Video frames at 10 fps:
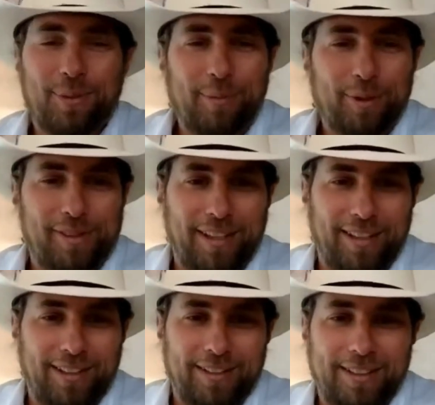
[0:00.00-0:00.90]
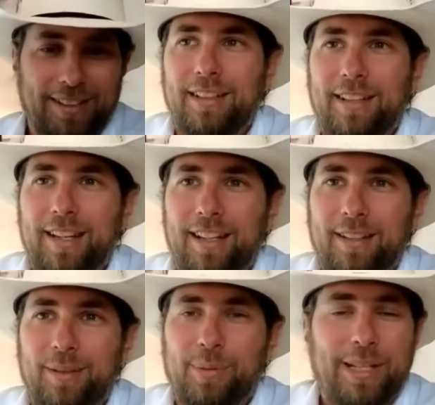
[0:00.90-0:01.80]
one more thing
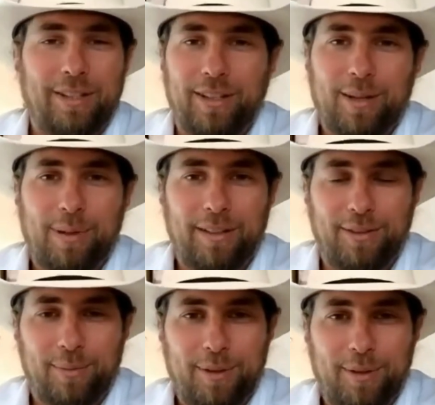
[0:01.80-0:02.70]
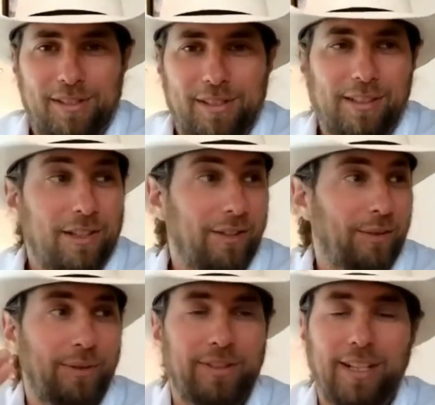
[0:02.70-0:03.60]
that we talk about so much, just
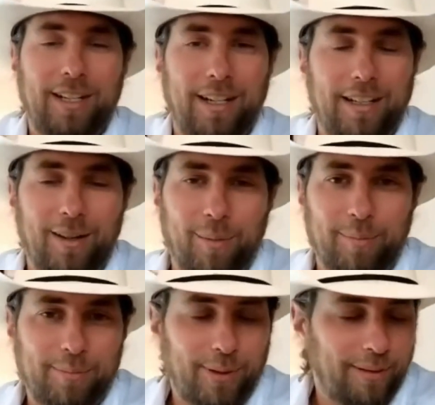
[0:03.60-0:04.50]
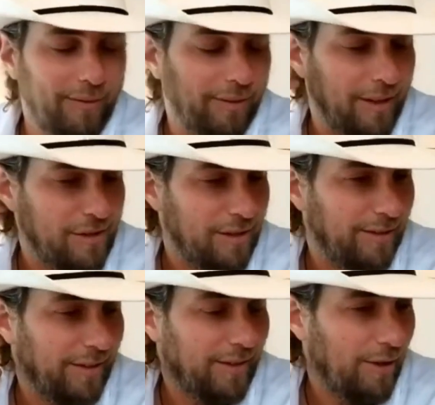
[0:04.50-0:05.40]
Christine and I in our
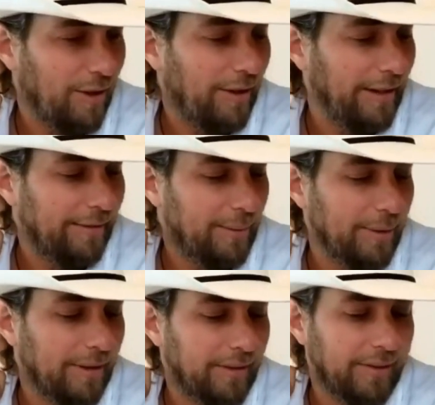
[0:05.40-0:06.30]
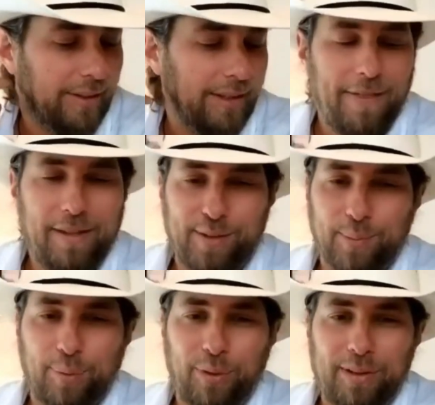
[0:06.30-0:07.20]
conversations in the car and everywhere, is this
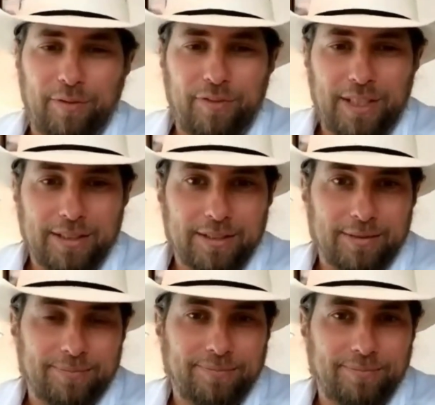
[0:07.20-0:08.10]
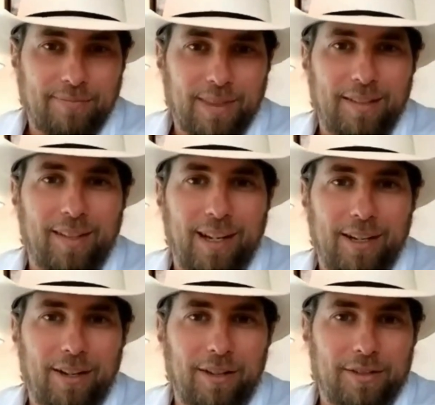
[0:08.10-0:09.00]
supportive field. It's high
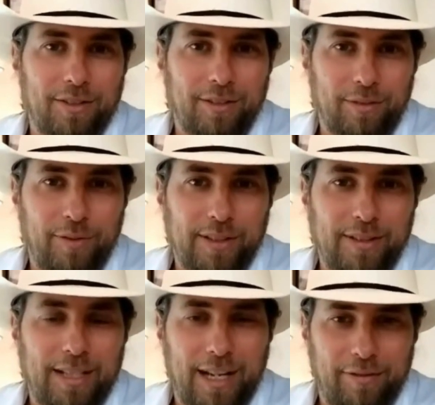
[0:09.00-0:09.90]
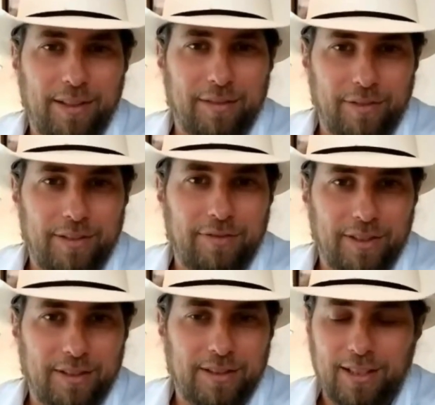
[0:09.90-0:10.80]
consciousness field. The FLFE
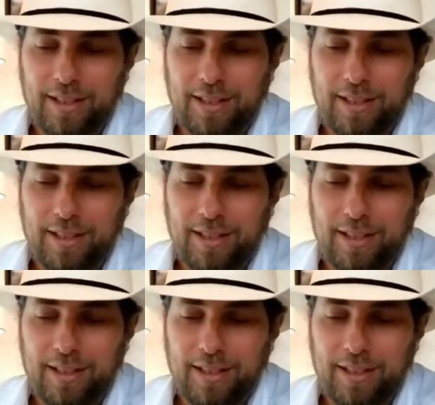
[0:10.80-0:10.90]
field